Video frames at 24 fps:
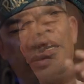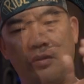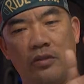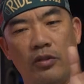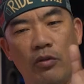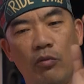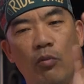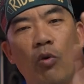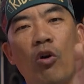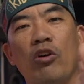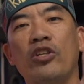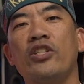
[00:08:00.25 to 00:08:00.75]

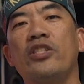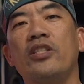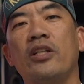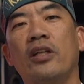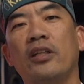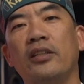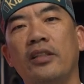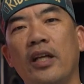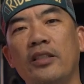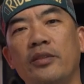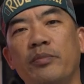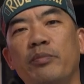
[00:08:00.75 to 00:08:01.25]
The
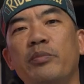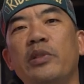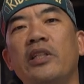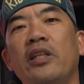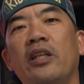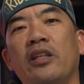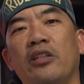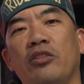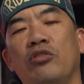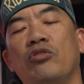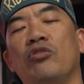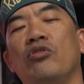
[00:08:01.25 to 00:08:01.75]
washer that's
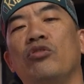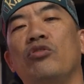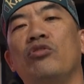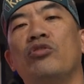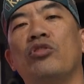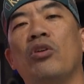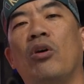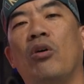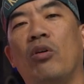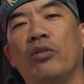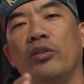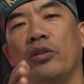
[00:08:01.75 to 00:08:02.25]
being
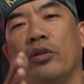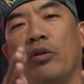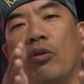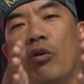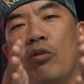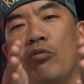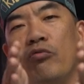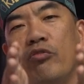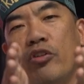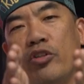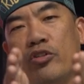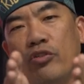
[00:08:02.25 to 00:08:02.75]
used on the
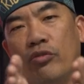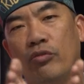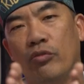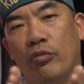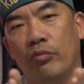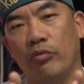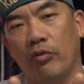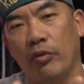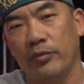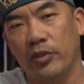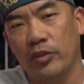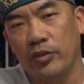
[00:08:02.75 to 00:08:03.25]
original
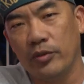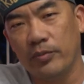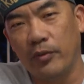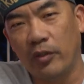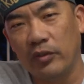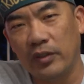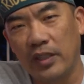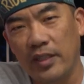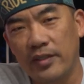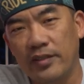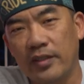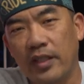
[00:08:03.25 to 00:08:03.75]
Brompton
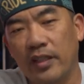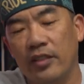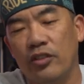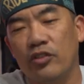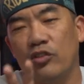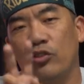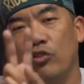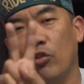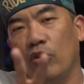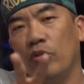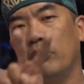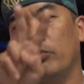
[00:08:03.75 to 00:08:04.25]
spoklet set is
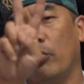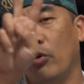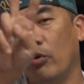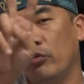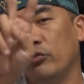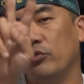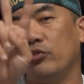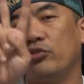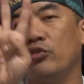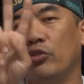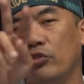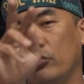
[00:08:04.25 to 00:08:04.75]

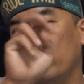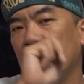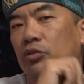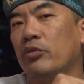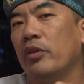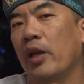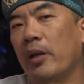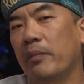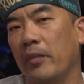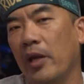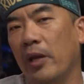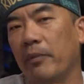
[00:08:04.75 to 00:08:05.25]
2.22
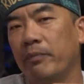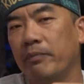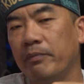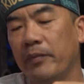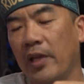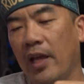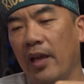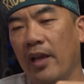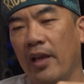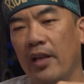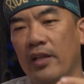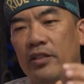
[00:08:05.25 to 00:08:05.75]
mm.
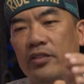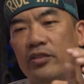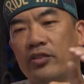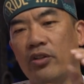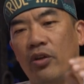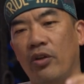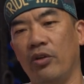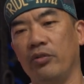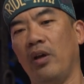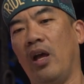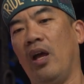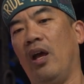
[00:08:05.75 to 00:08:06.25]

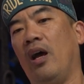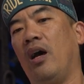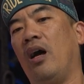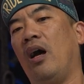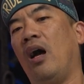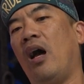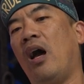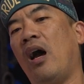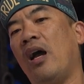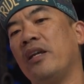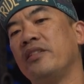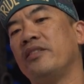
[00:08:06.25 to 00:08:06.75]
So
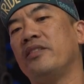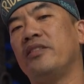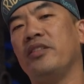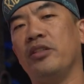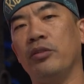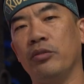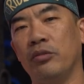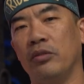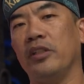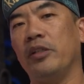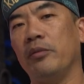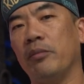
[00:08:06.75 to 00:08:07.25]

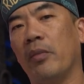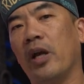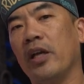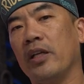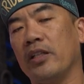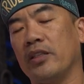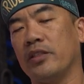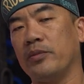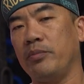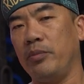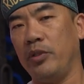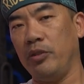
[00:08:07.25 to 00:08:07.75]
ideally, my
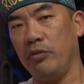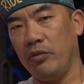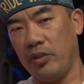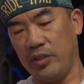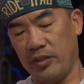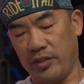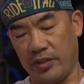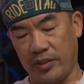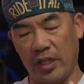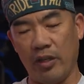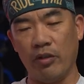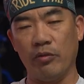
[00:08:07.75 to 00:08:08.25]

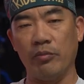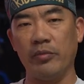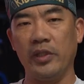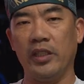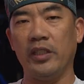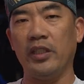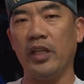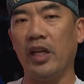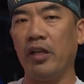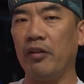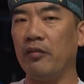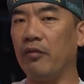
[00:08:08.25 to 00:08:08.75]
experience tell
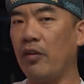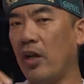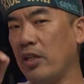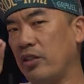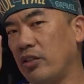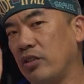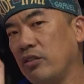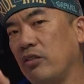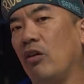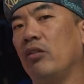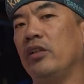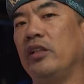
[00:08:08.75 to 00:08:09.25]
me, if I
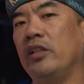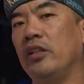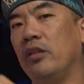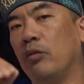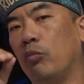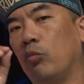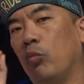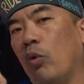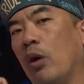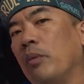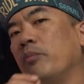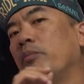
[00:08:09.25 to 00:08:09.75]
slot in a
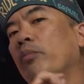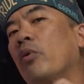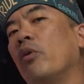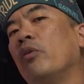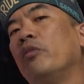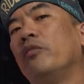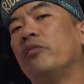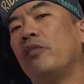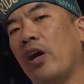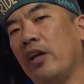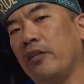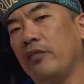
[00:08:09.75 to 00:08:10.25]

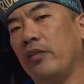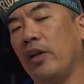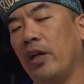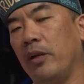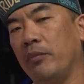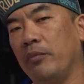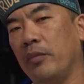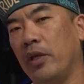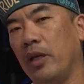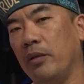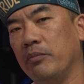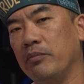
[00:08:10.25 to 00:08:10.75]
1.5
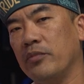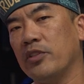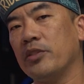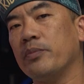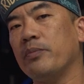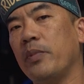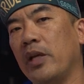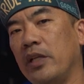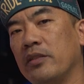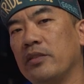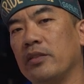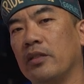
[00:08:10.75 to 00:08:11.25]
mm
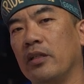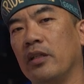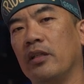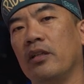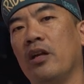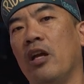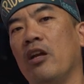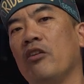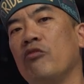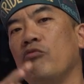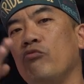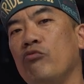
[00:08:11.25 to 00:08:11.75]
spacer,
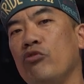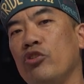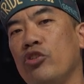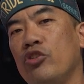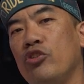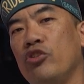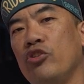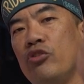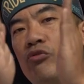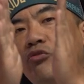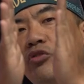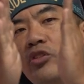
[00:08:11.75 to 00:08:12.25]

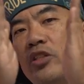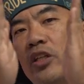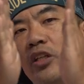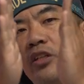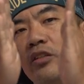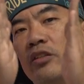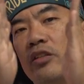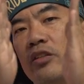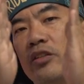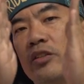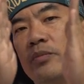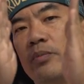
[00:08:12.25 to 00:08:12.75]

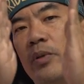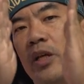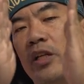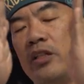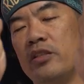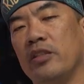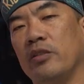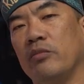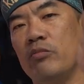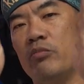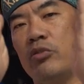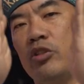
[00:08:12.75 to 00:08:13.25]
reducing the
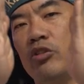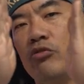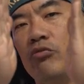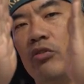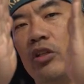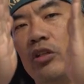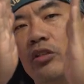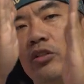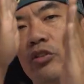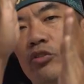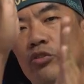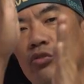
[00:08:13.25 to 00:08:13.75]
space in
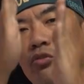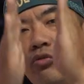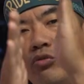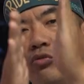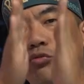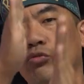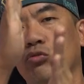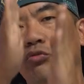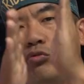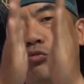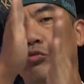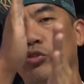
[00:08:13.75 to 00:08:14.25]
between the
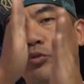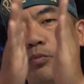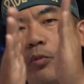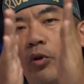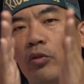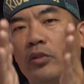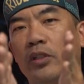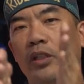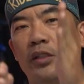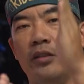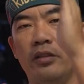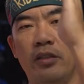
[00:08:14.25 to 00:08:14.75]
two
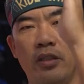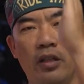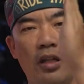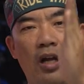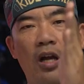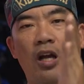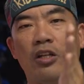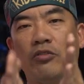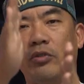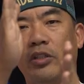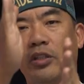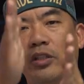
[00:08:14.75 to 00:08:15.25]
spoklet, the
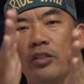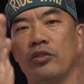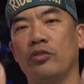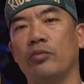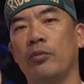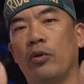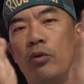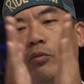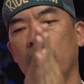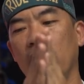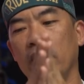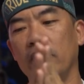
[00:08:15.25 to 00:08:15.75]
large one and the
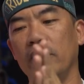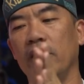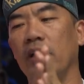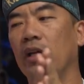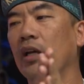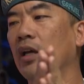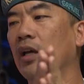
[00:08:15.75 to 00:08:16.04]
small one,